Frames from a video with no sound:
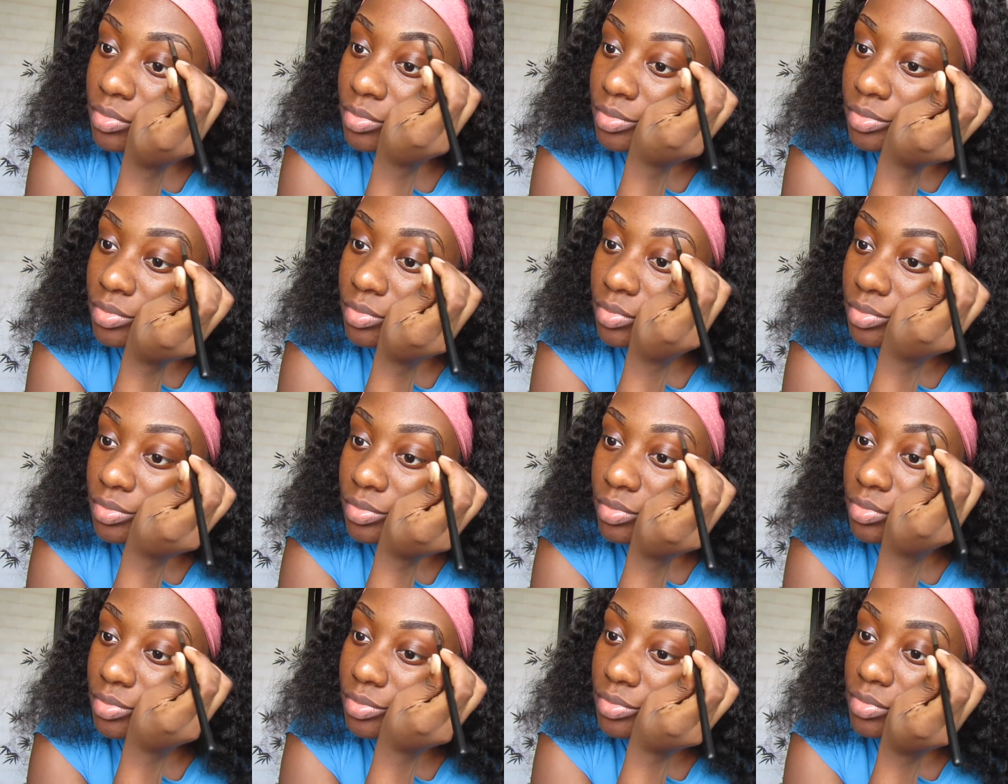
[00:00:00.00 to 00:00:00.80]
in
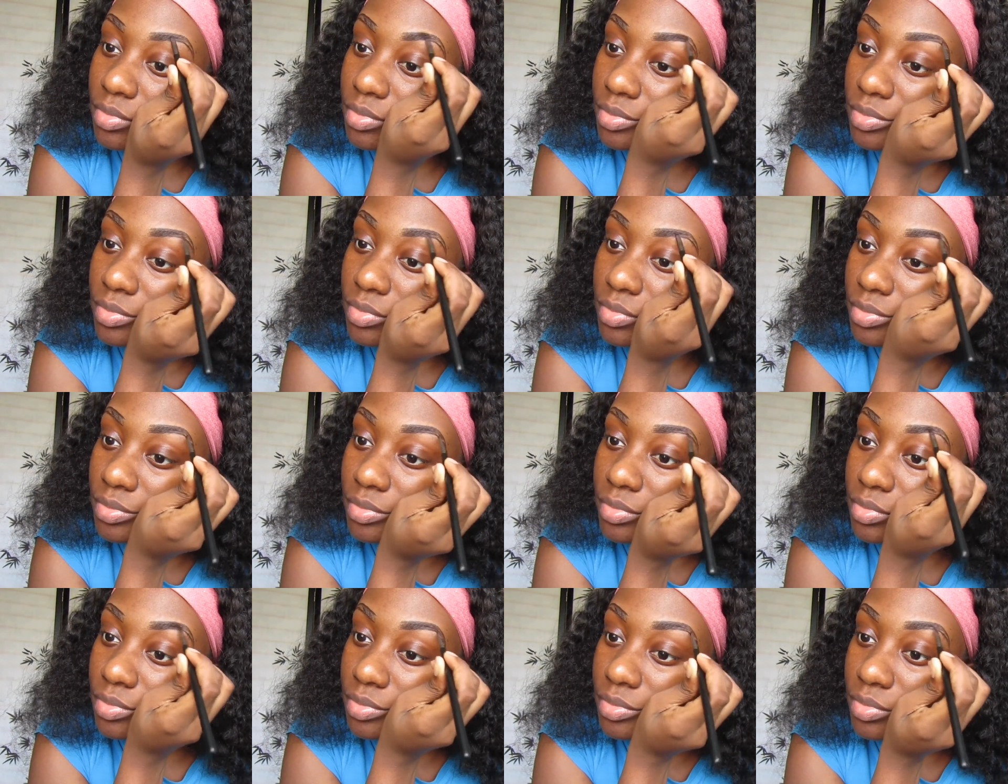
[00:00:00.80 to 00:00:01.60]
very light
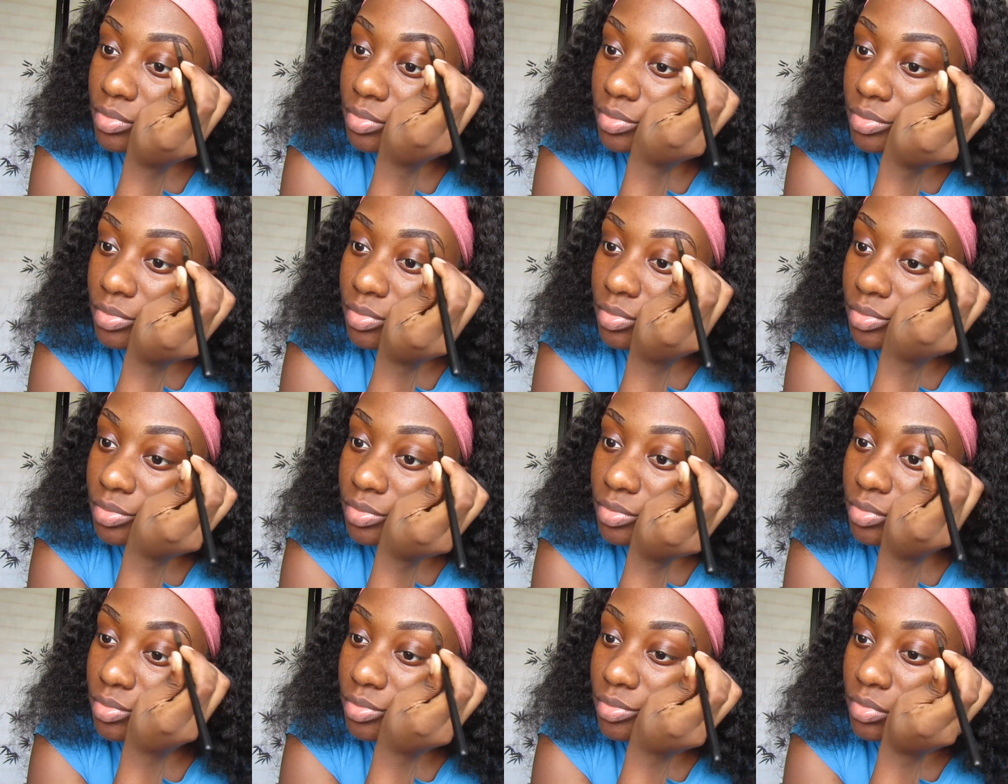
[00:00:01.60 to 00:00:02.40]
strokes
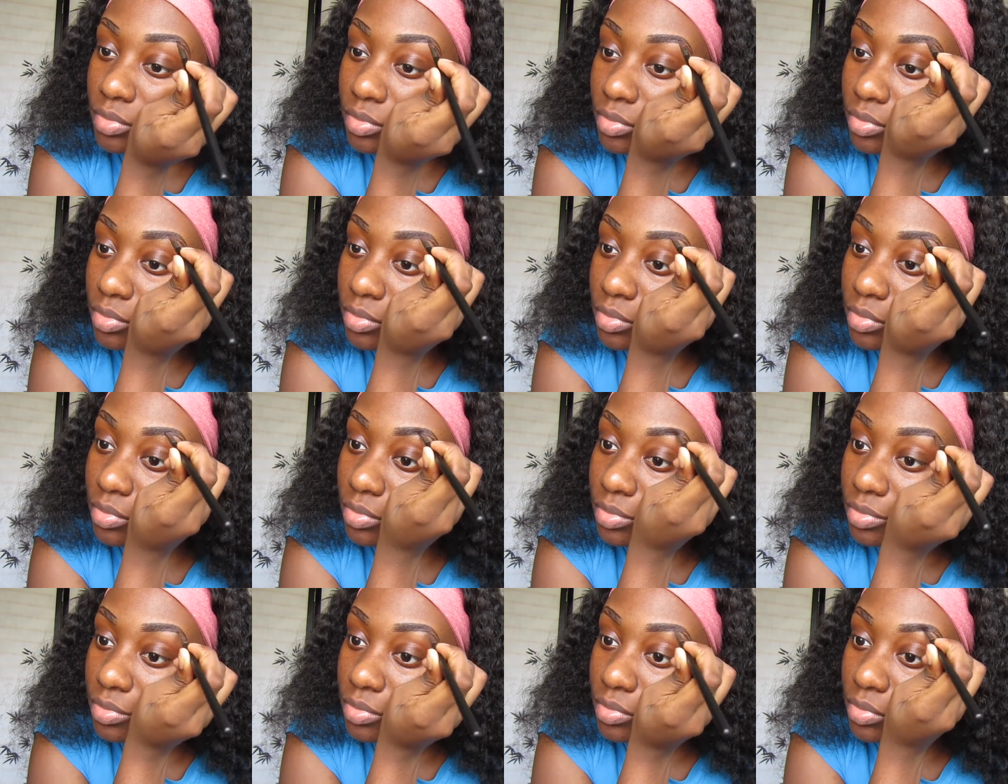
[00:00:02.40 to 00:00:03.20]
towards the end of my